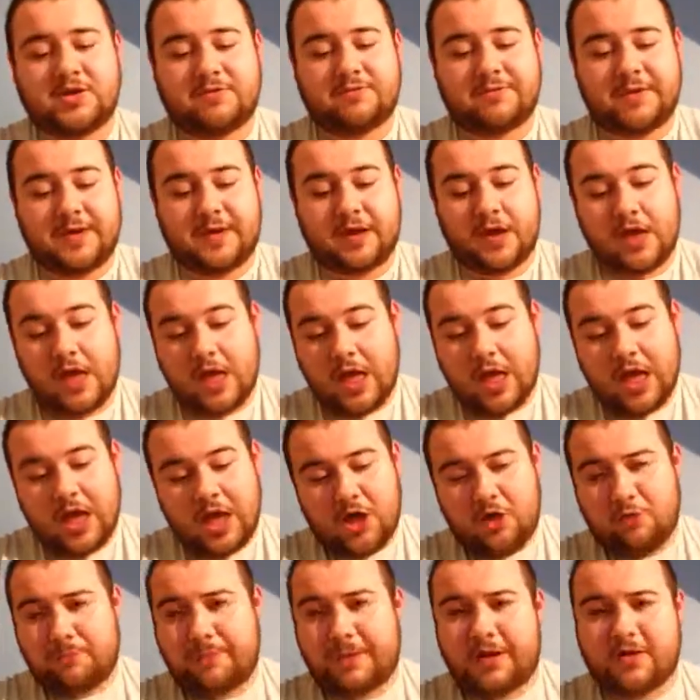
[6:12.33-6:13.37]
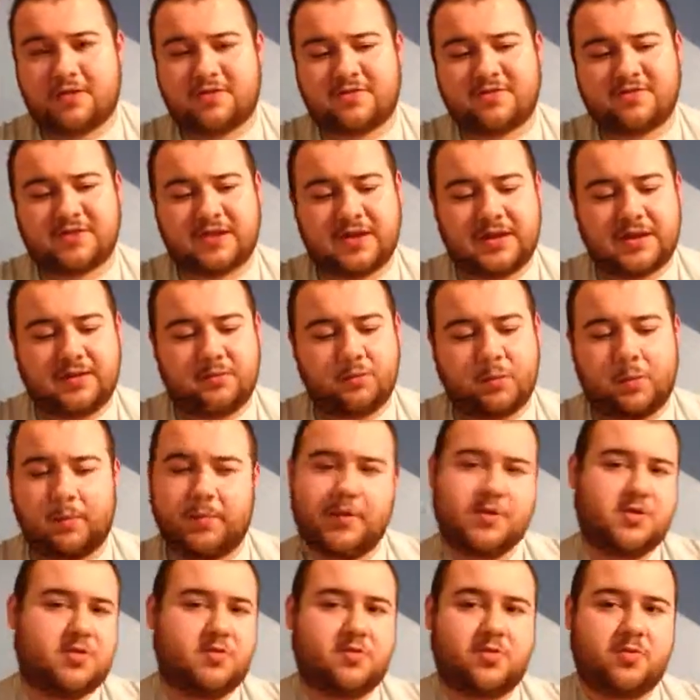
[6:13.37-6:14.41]
I think it'll be good to see when
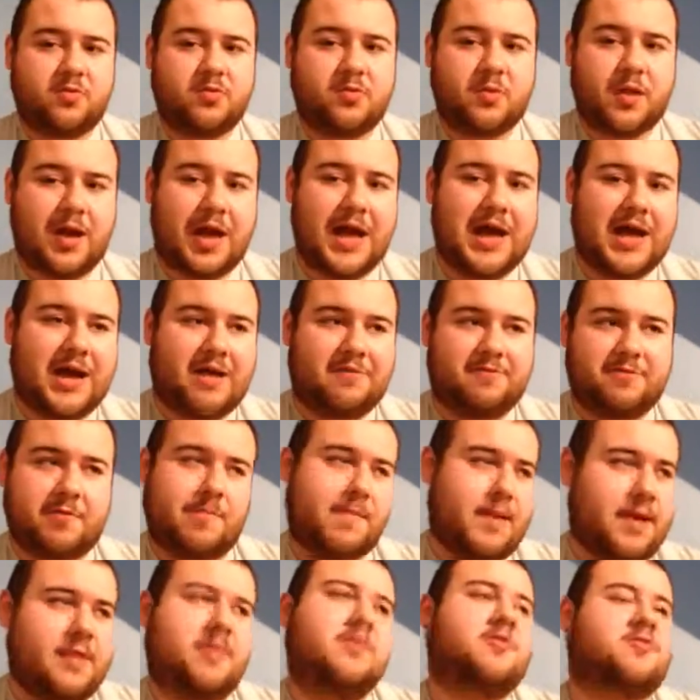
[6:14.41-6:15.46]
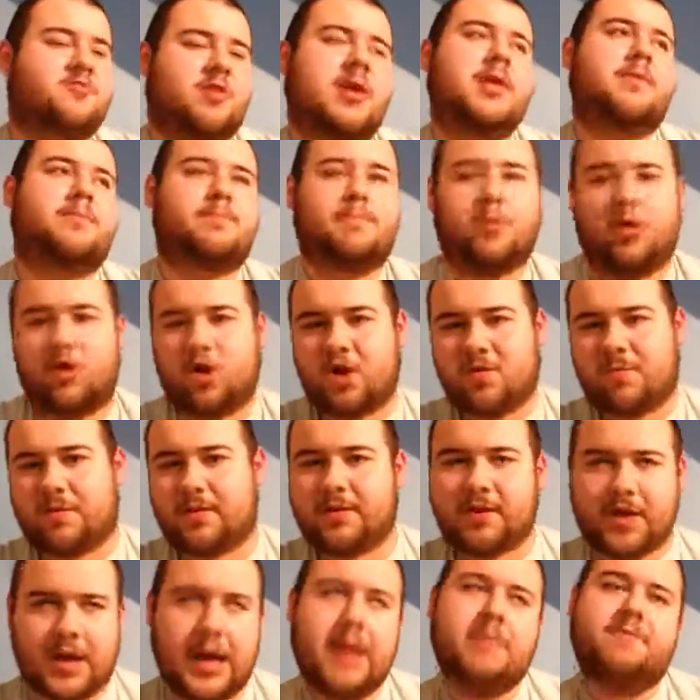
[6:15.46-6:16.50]
we do have a mainstream
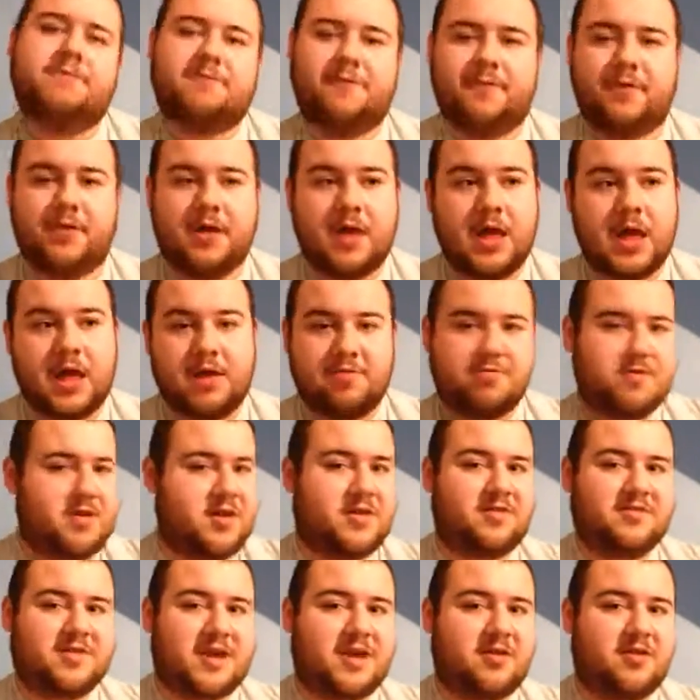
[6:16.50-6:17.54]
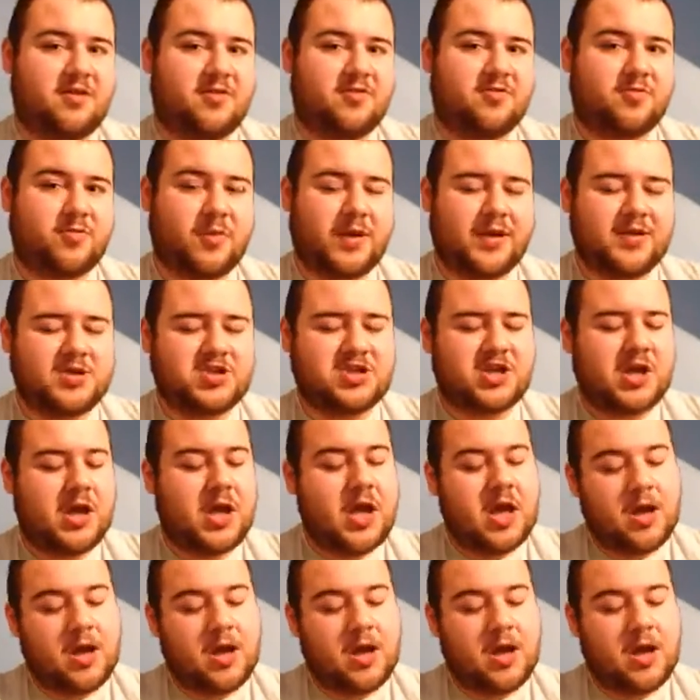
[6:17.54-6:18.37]
Pokemon game for the Nintendo Switch.